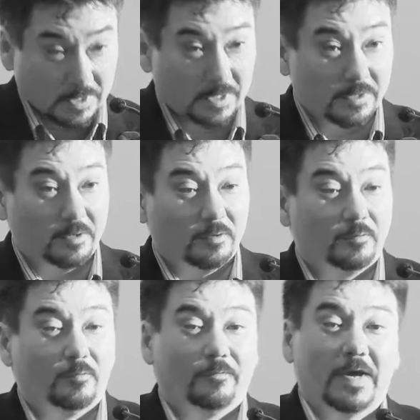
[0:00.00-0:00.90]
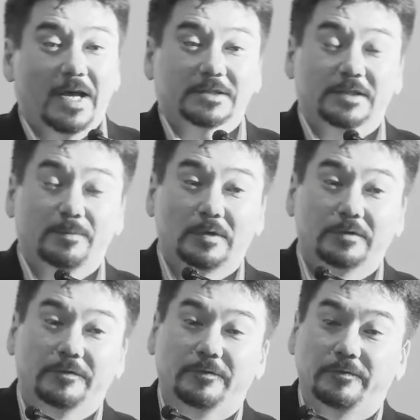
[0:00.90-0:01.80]
And the vast amount
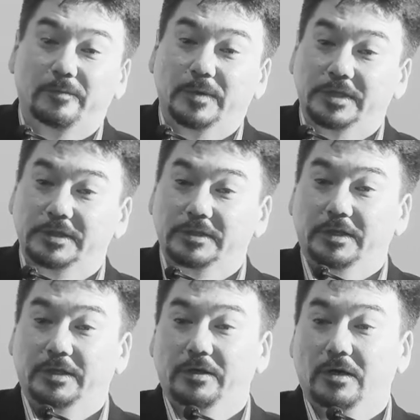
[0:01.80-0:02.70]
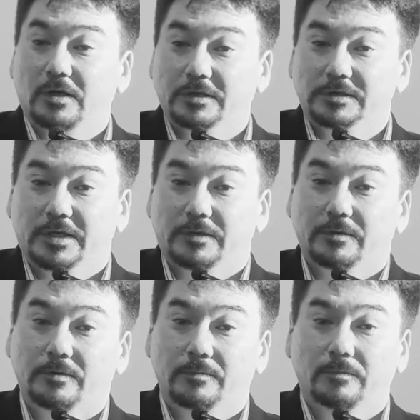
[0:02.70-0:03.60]
of information and knowledge that
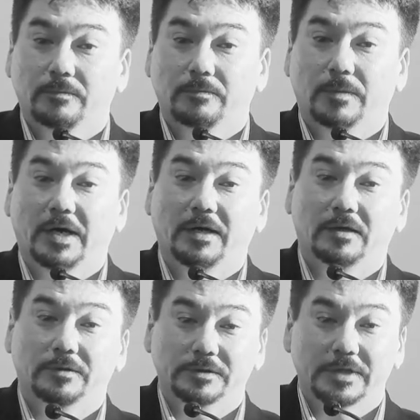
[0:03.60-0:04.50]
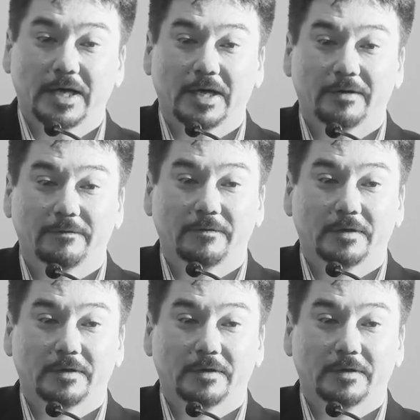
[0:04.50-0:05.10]
my elders have